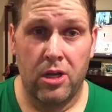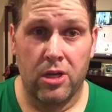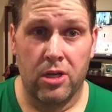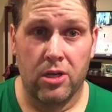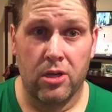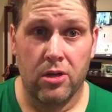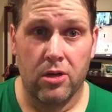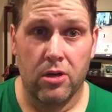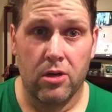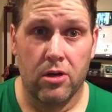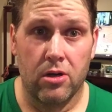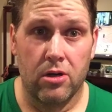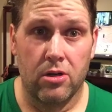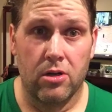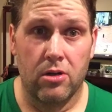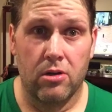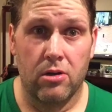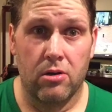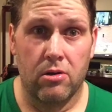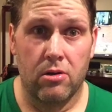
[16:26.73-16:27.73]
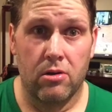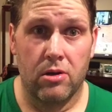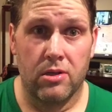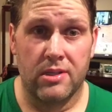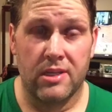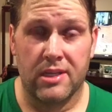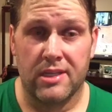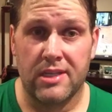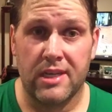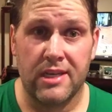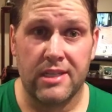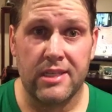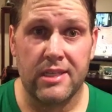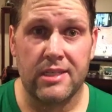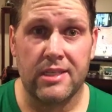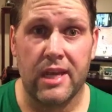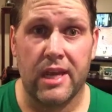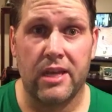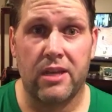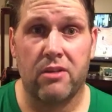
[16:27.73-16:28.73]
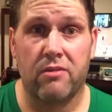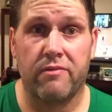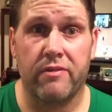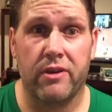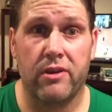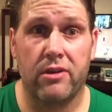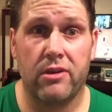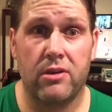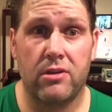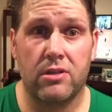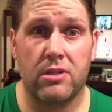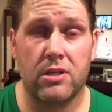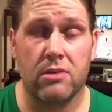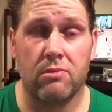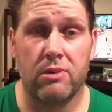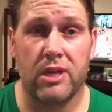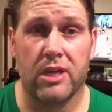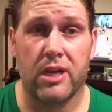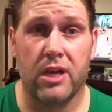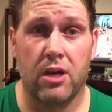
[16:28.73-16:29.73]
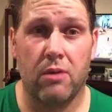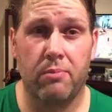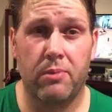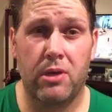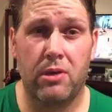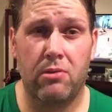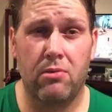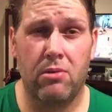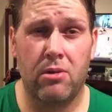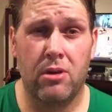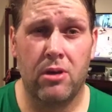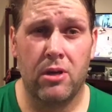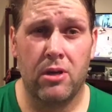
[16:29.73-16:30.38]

your successes and your failures so we can help you.